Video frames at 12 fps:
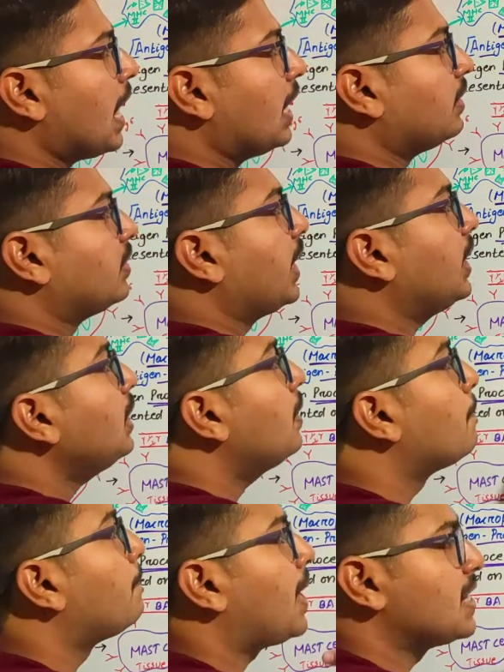and
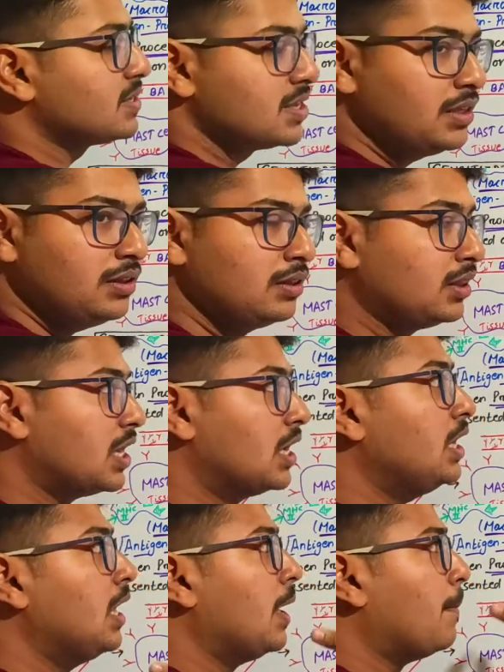then passing
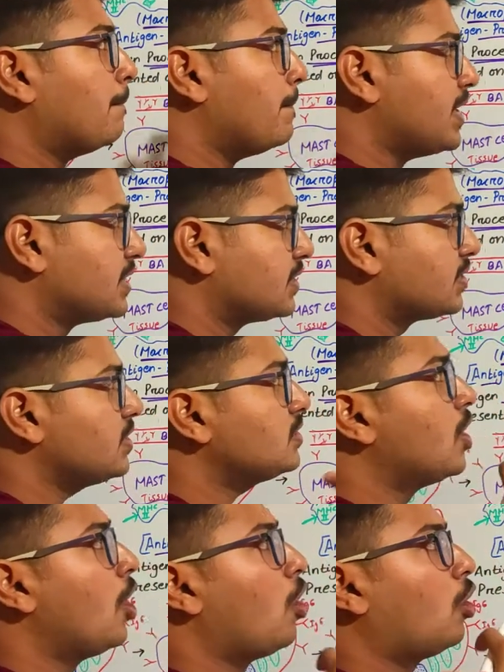the
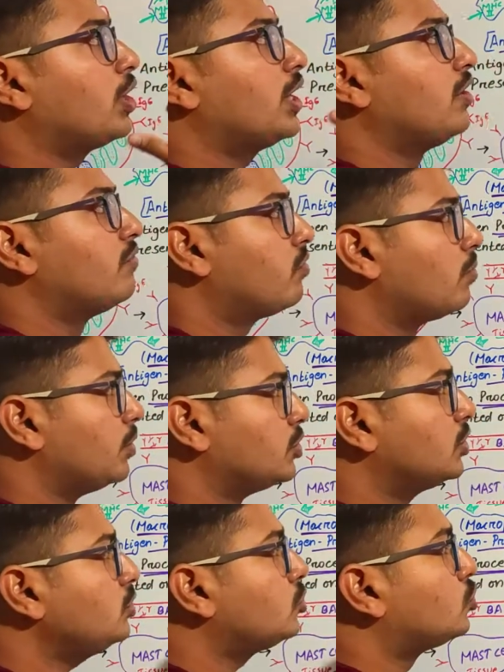messages or
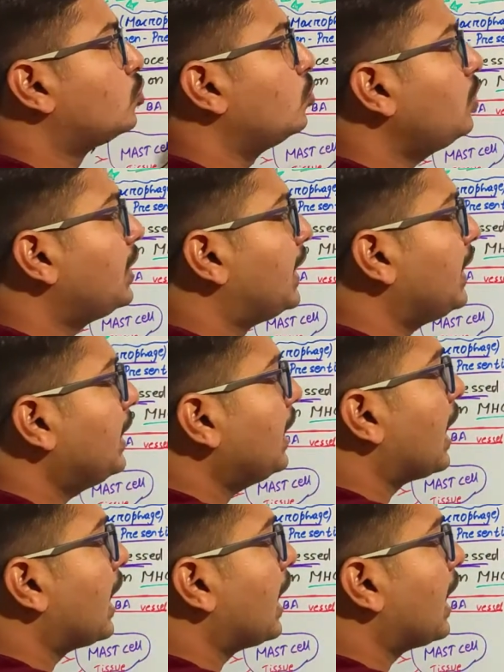informations to T